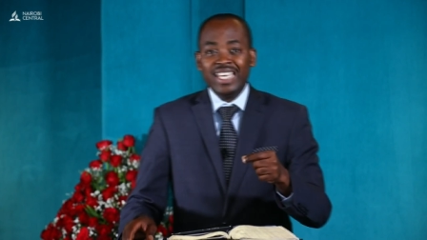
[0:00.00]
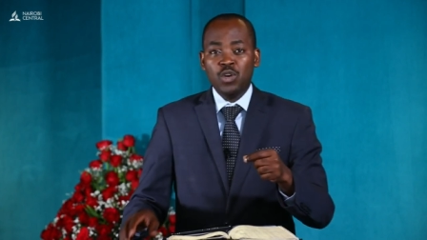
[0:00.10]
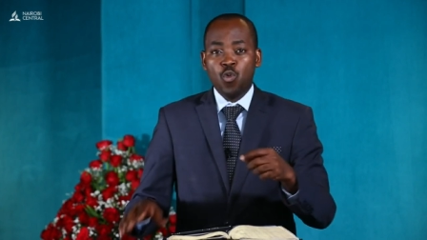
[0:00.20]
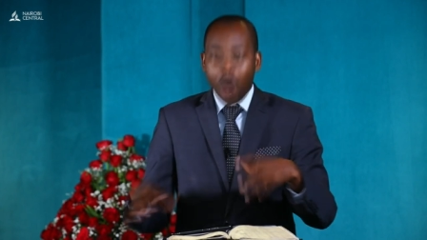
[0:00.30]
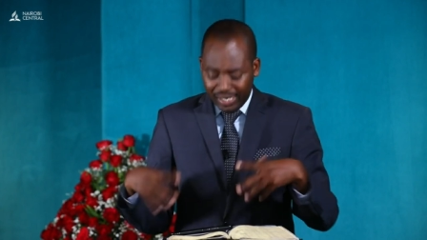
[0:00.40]

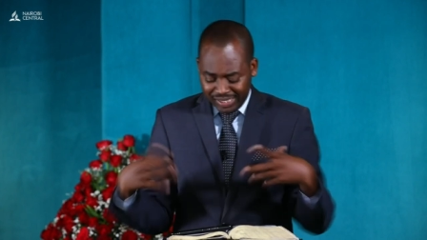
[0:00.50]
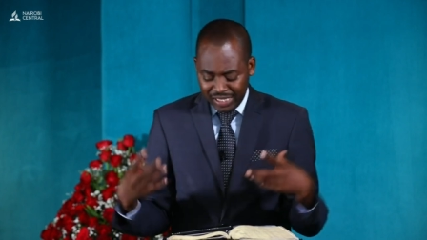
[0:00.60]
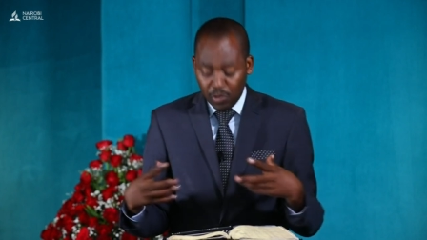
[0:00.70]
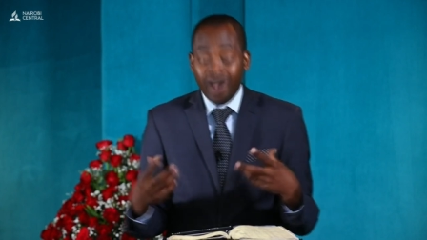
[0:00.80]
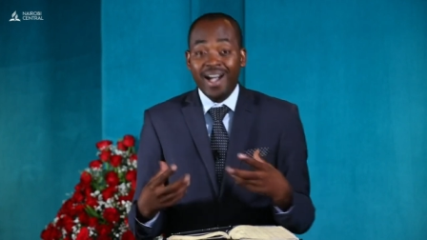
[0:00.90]
He works
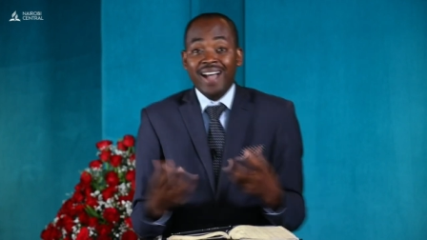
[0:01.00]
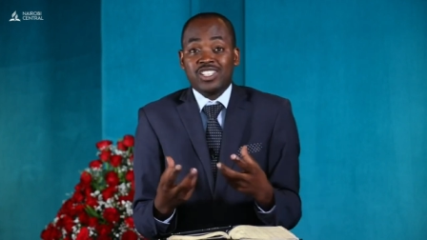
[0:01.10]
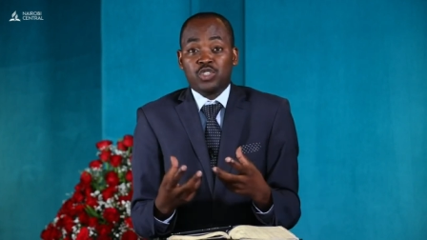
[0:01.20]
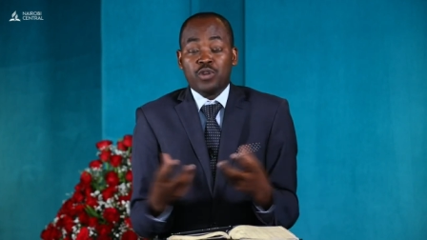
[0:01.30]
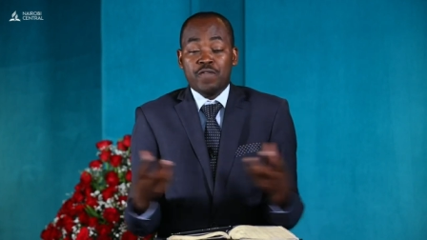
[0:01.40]
in our
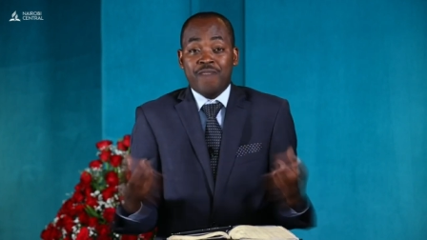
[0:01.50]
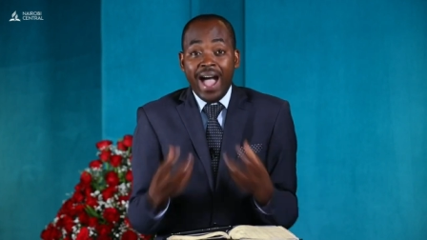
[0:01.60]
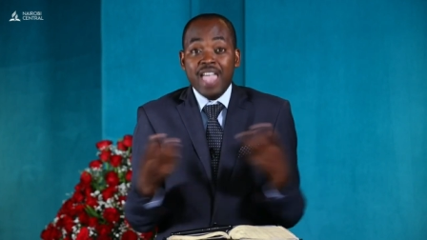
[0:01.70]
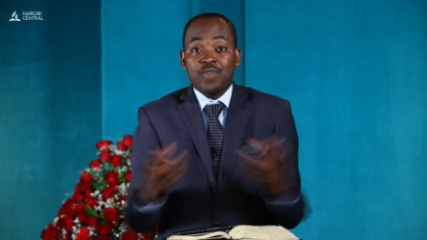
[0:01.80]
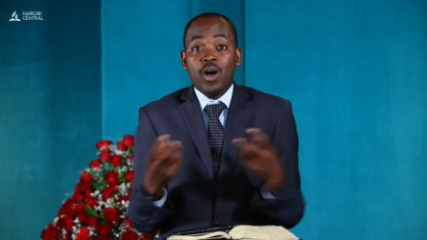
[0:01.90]
hearts to
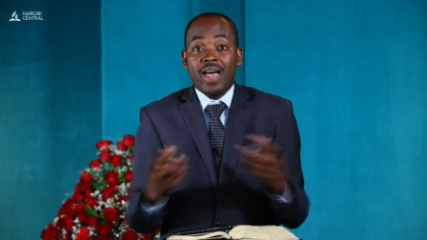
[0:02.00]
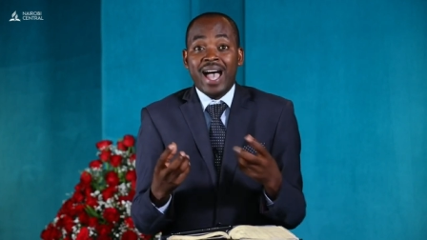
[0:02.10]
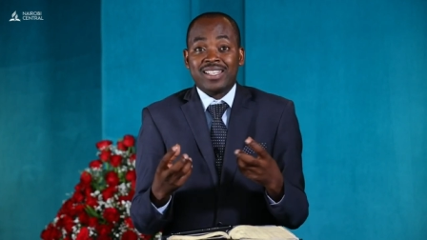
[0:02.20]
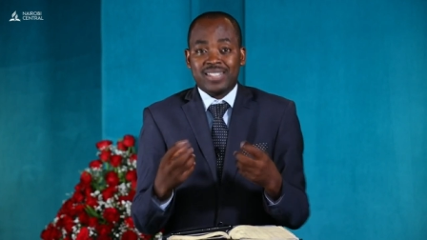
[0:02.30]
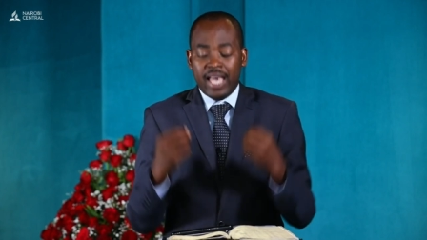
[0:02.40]
revive our
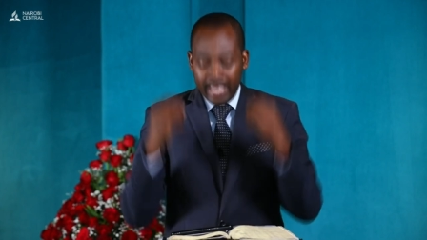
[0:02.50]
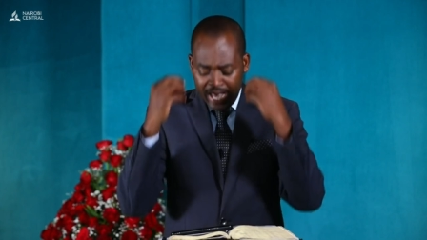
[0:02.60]
hearts